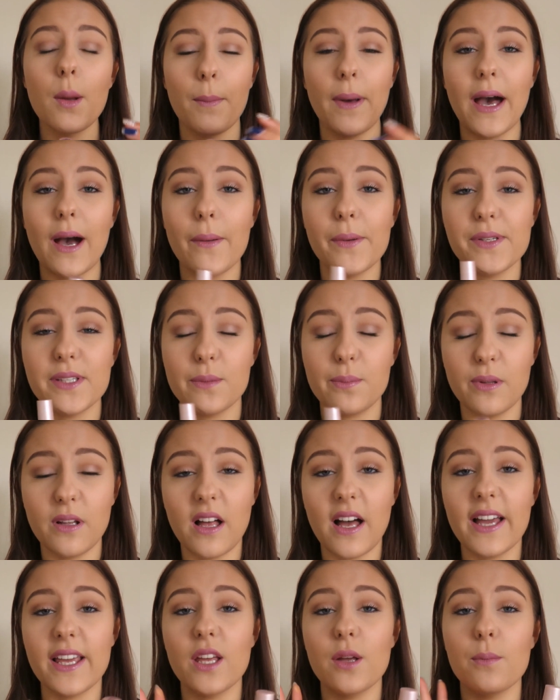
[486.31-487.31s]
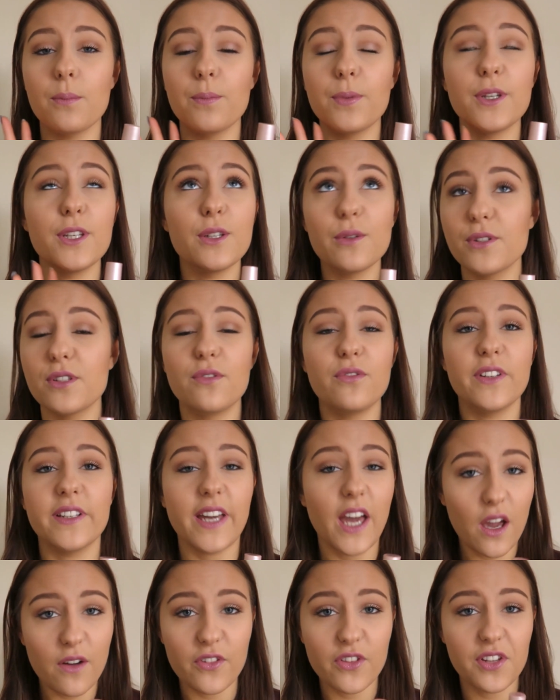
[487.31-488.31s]
powders apply
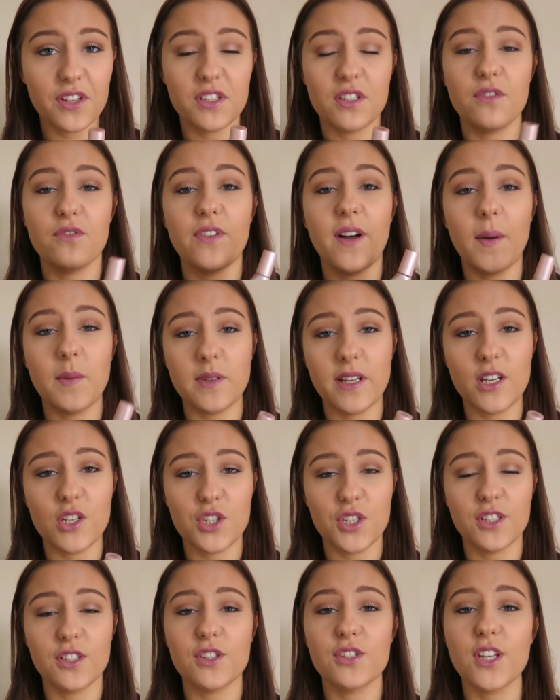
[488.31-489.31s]
beautifully over this foundation.